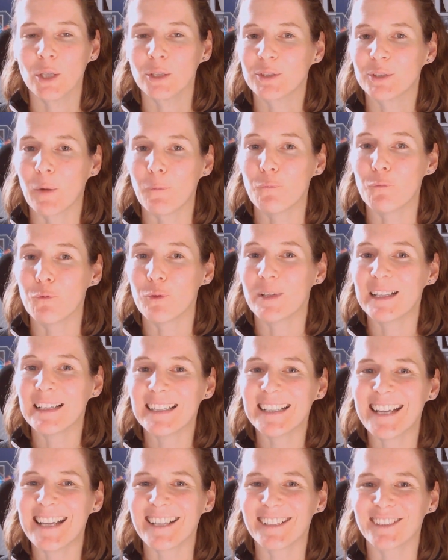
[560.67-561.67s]
So I'm
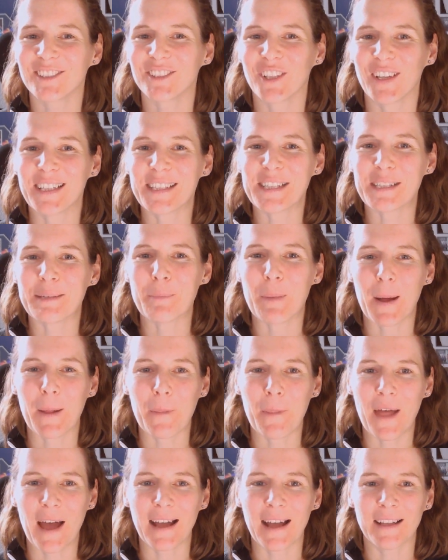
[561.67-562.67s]
really excited
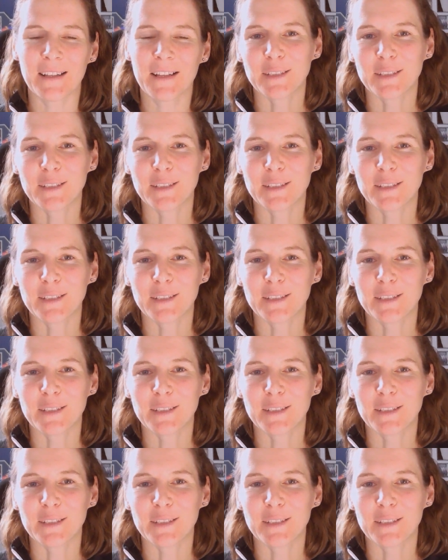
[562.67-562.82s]
about that.